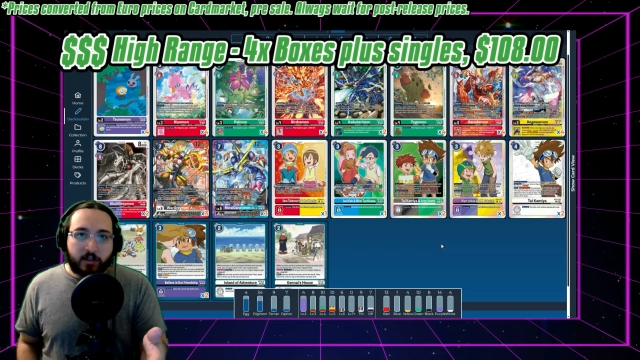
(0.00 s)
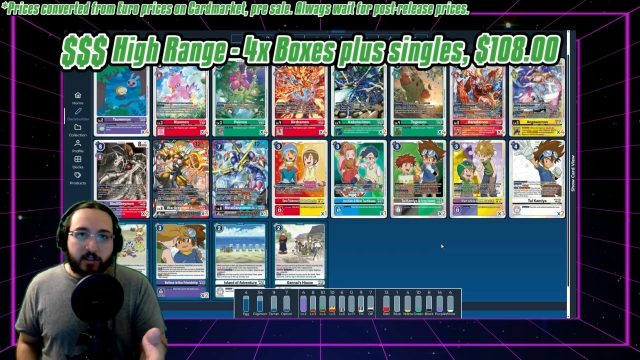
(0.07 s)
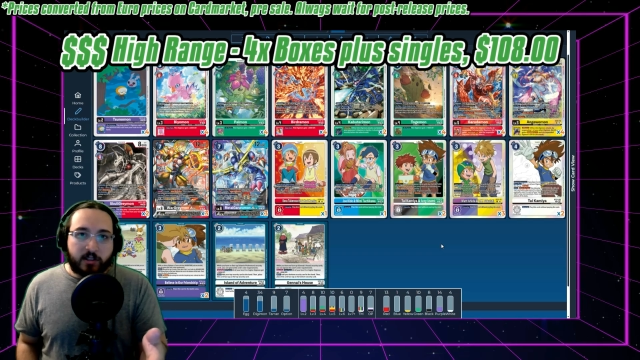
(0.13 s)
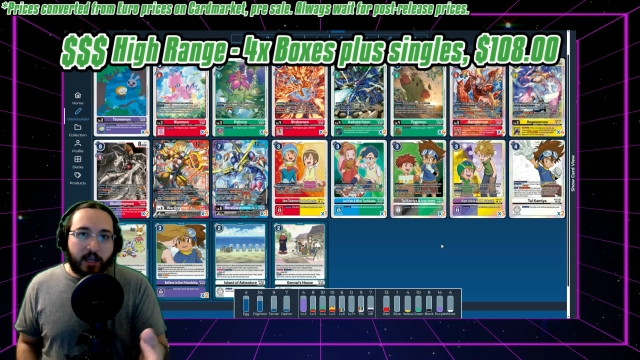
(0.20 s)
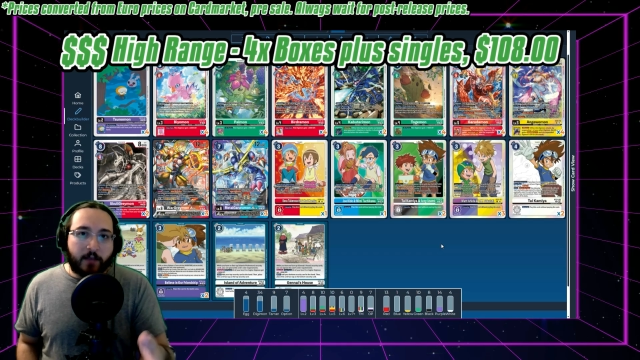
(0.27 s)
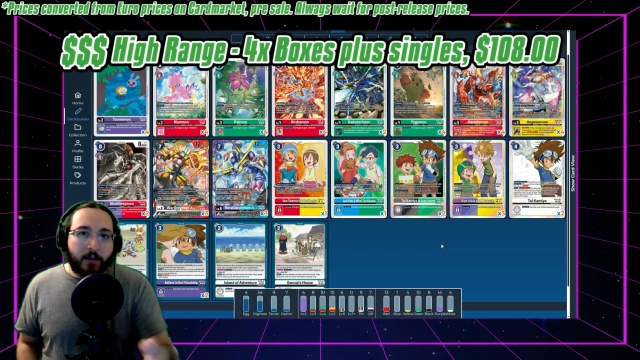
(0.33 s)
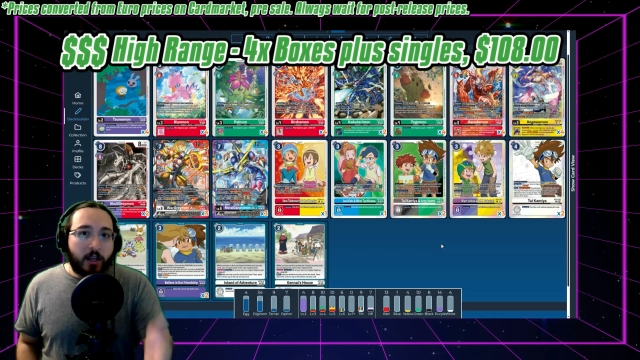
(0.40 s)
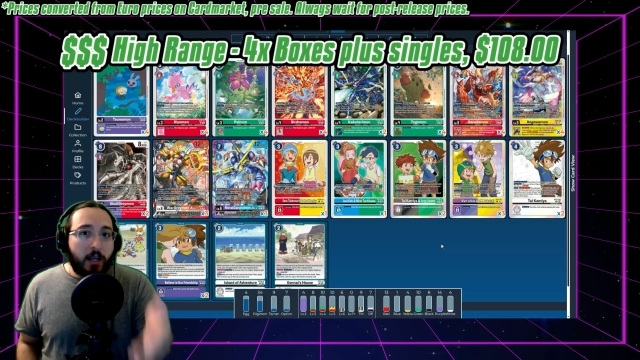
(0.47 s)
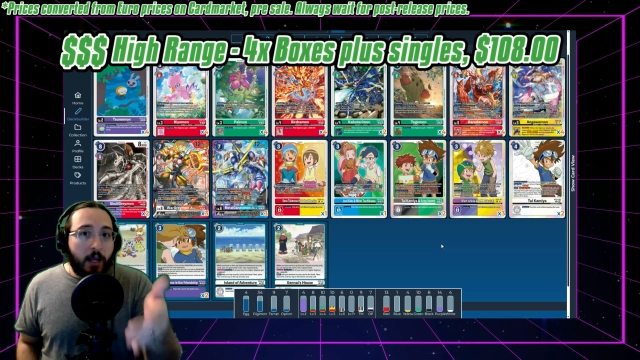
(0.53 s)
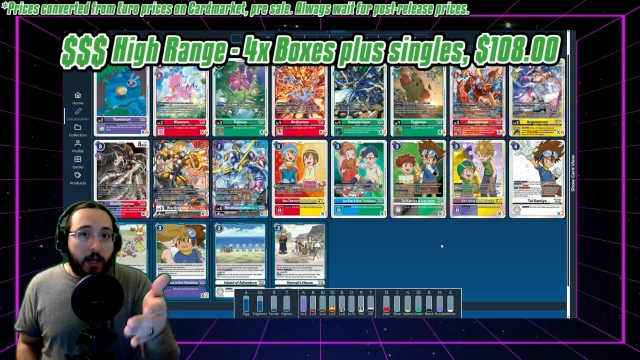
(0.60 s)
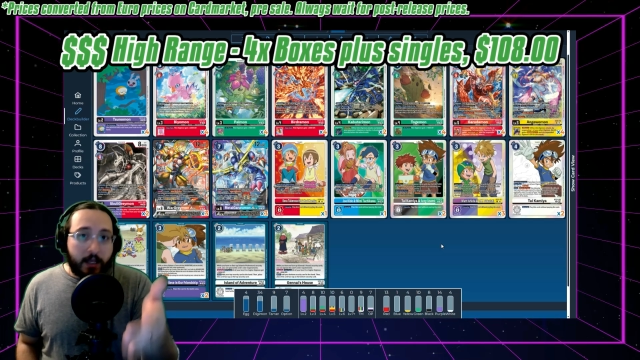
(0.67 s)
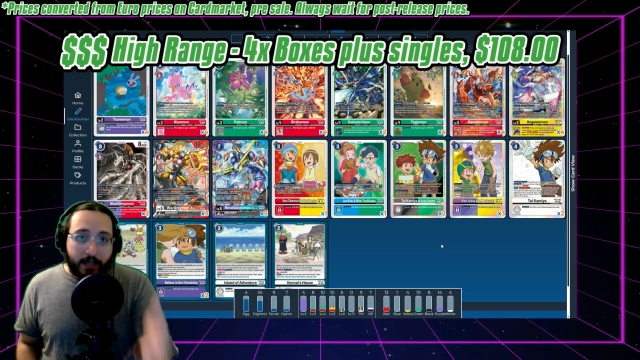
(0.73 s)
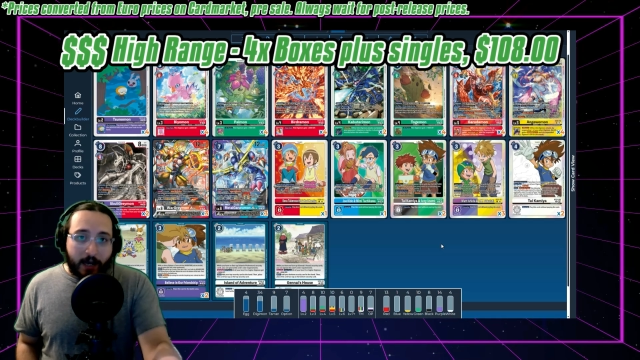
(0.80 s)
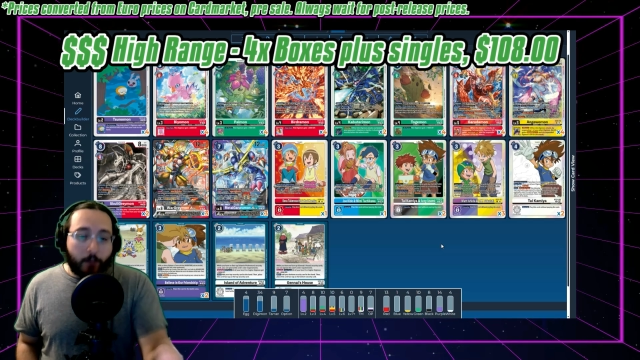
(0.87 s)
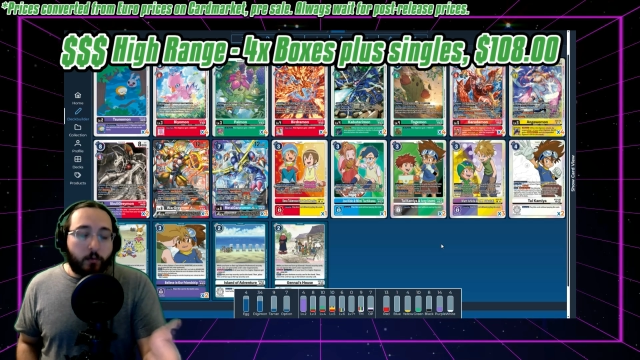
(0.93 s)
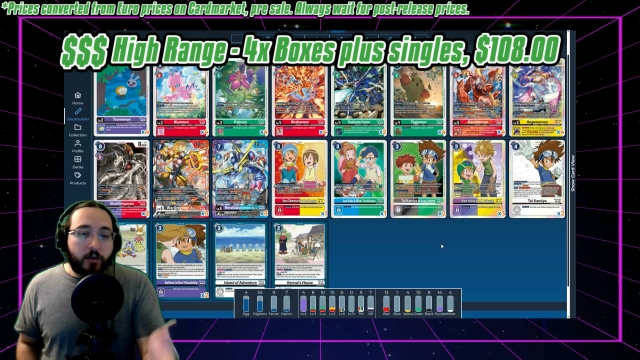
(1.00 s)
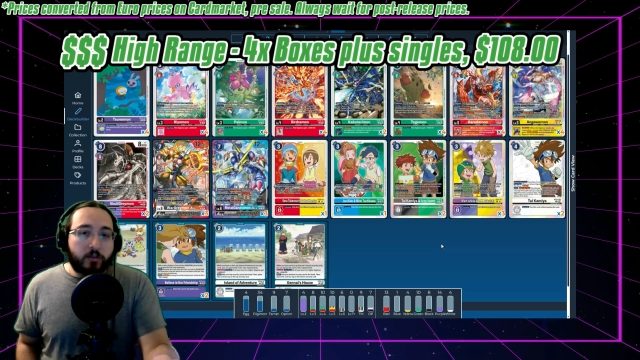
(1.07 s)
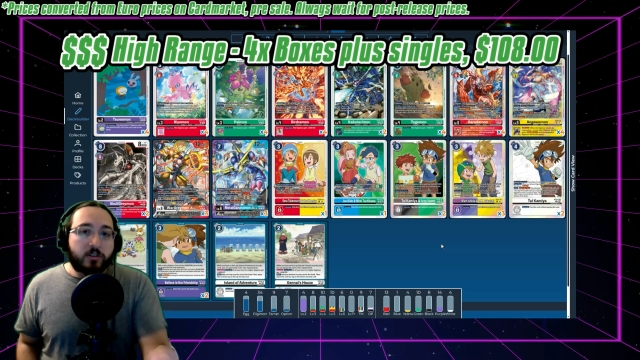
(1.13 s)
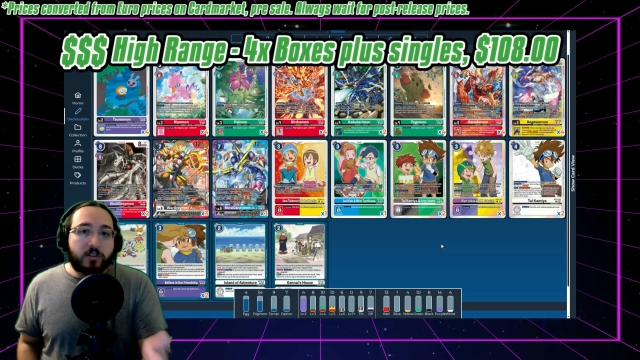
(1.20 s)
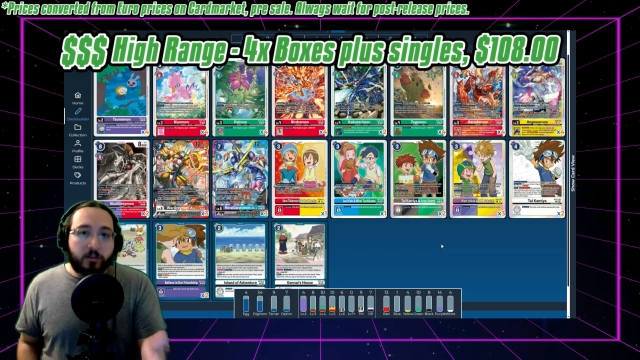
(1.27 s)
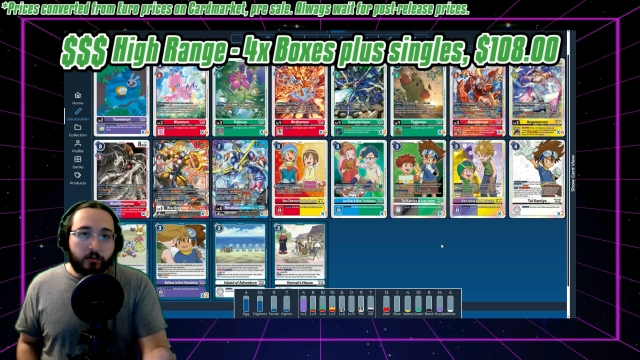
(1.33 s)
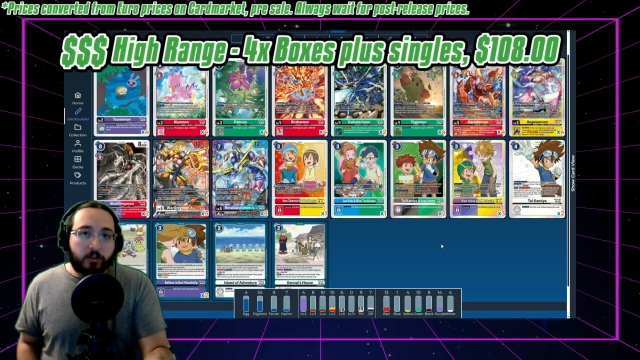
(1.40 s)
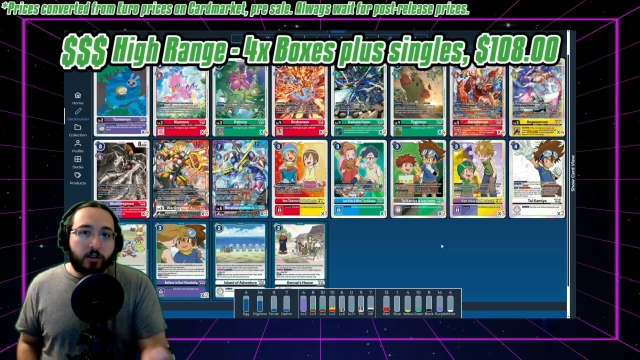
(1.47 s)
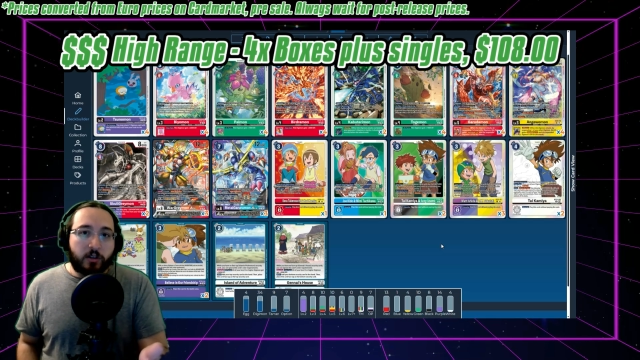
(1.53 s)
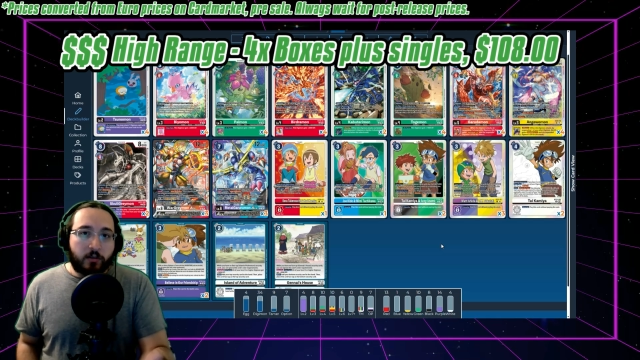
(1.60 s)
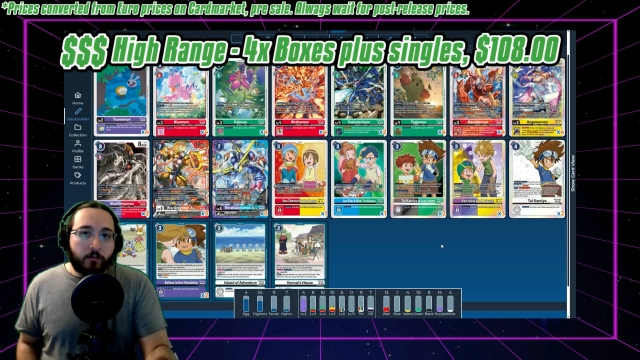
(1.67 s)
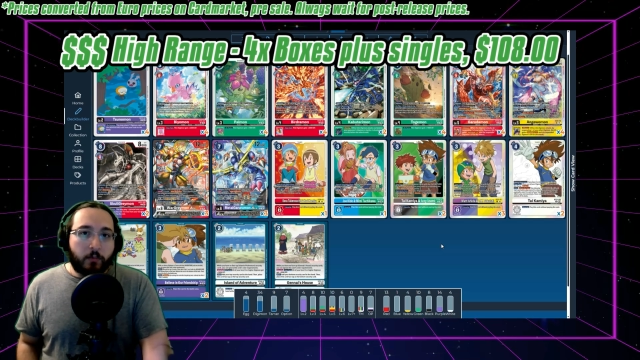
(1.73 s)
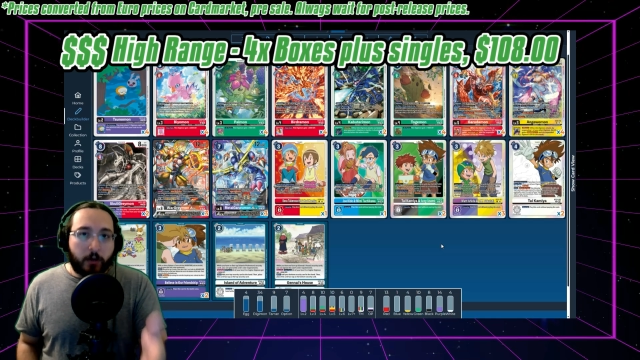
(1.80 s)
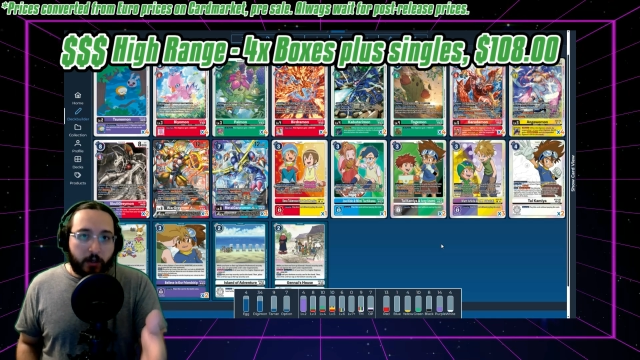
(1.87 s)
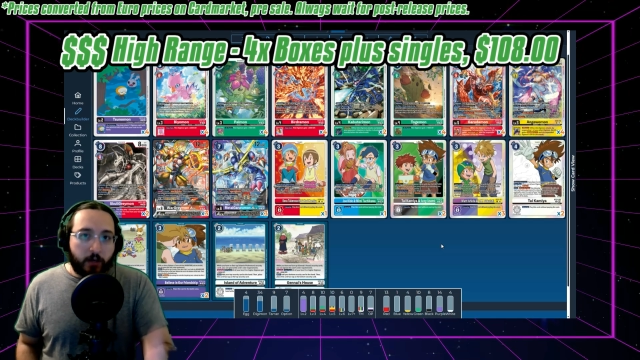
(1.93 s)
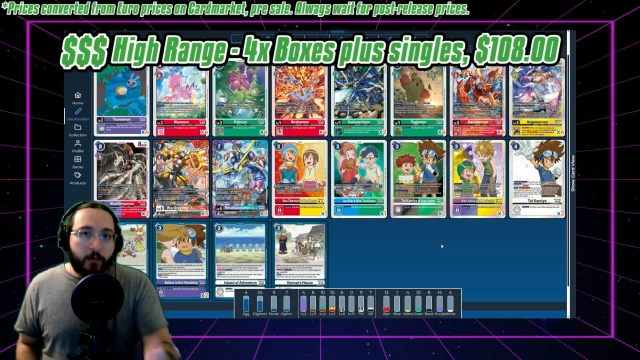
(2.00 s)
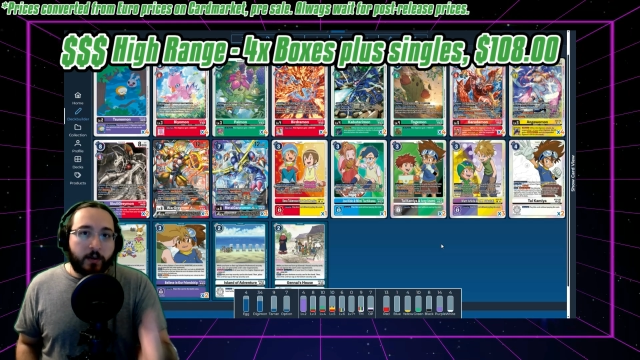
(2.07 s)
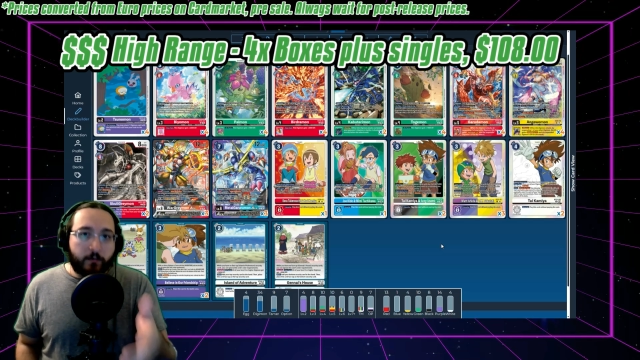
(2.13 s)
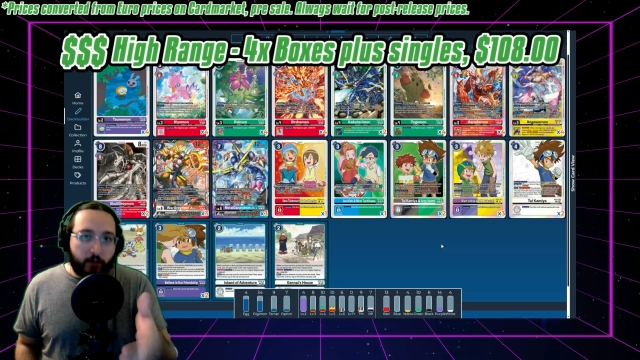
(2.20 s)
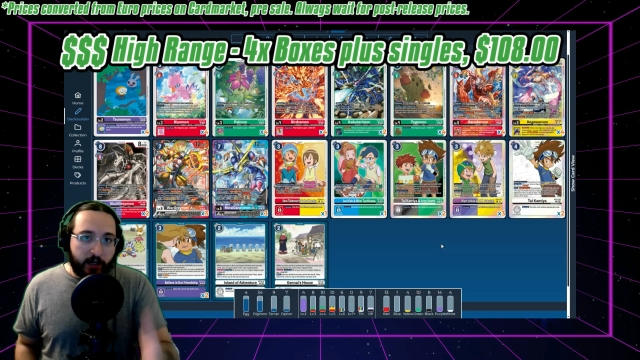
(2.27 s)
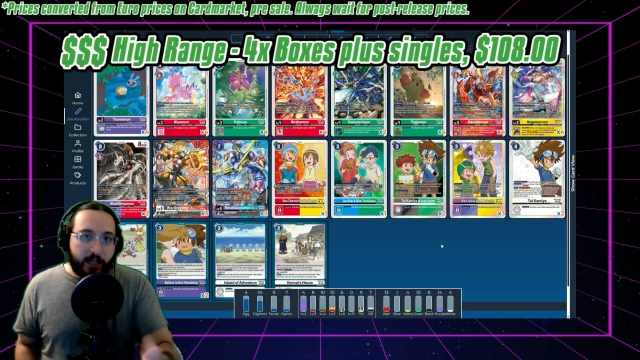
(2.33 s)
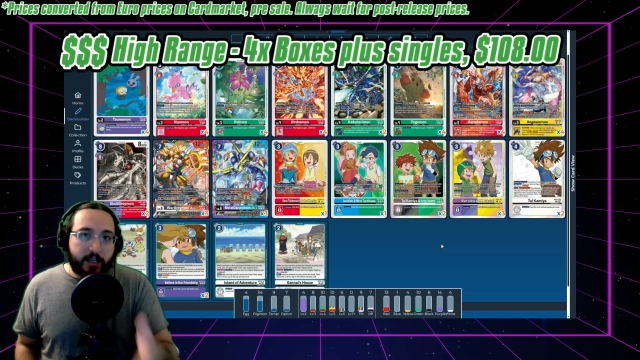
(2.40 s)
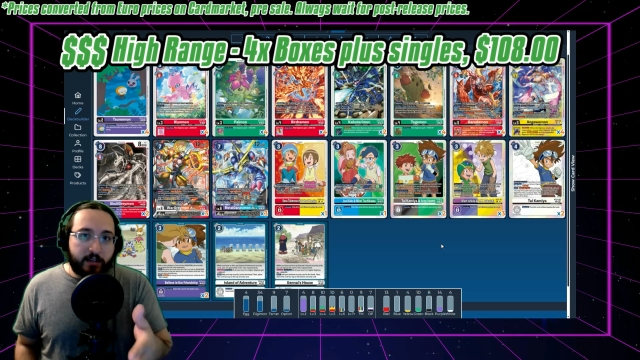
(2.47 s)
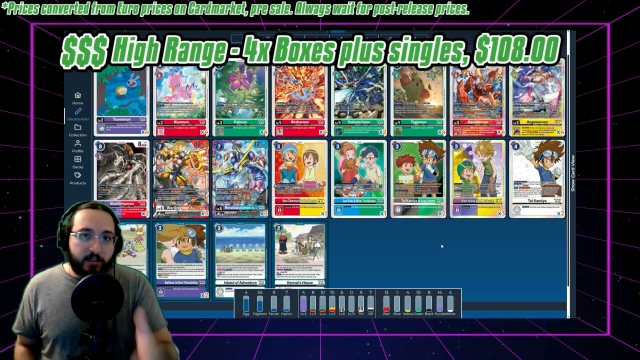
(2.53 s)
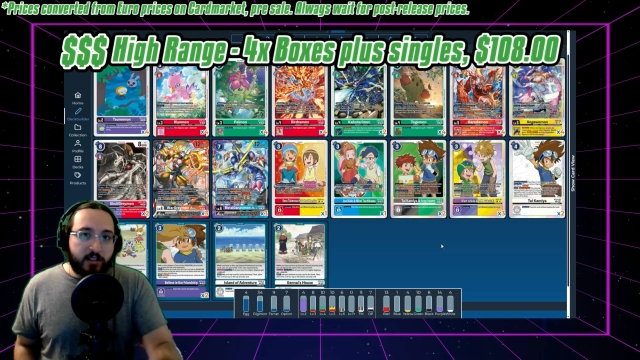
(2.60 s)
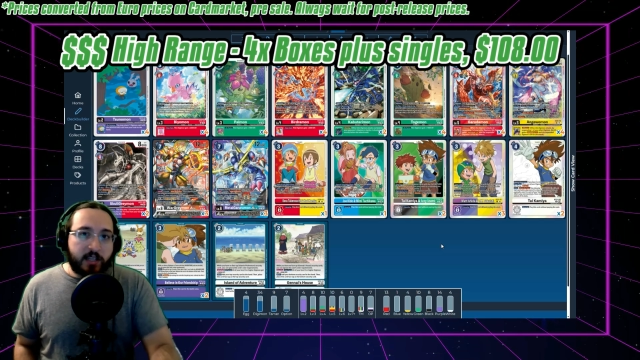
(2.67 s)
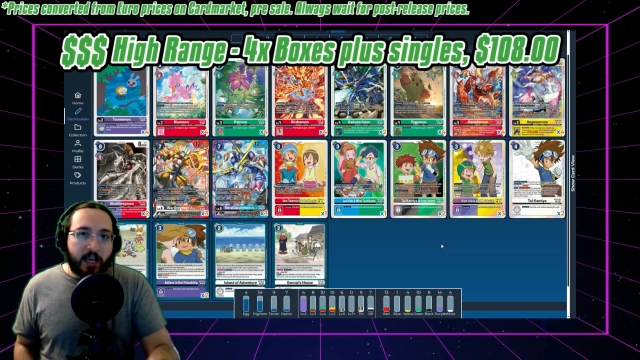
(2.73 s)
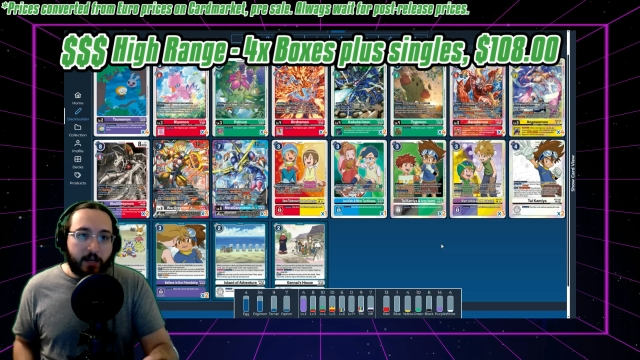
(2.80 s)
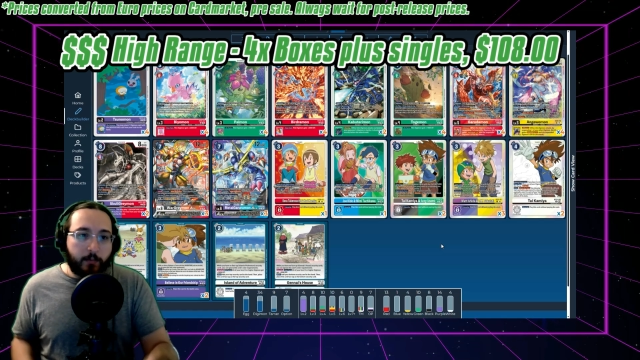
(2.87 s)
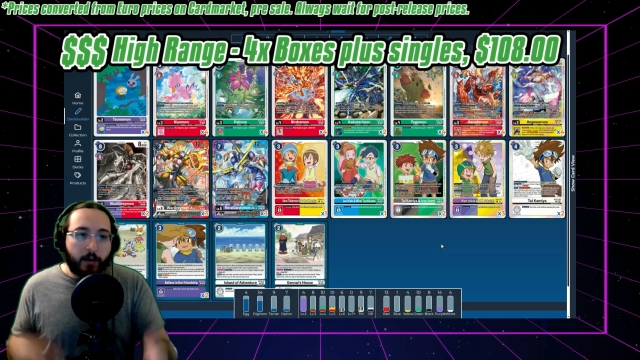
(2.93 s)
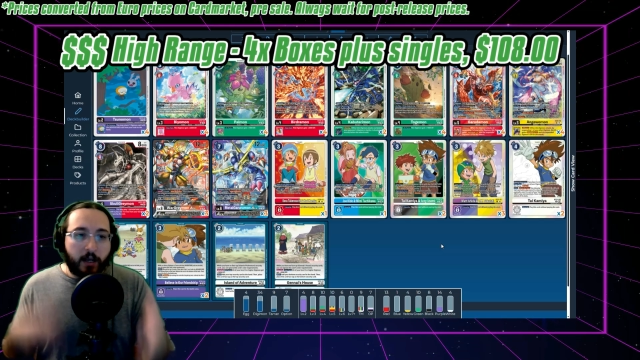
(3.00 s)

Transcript: those together, that will still put you in really good stead.